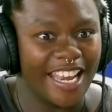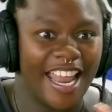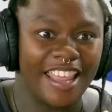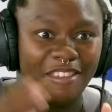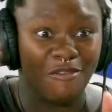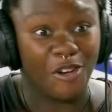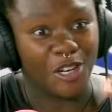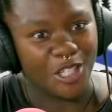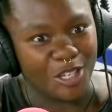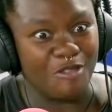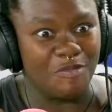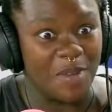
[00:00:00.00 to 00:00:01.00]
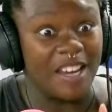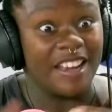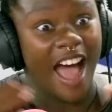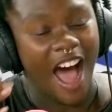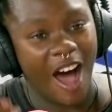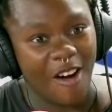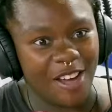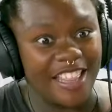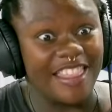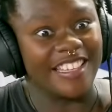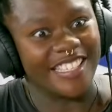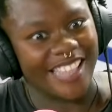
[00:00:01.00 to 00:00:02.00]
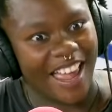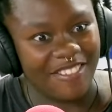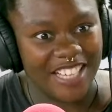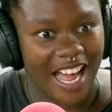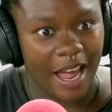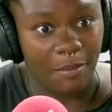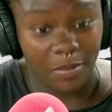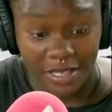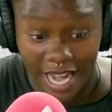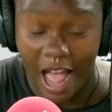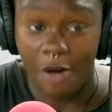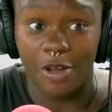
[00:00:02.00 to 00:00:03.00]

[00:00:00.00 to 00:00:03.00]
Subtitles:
In another version of me now in this lifetime,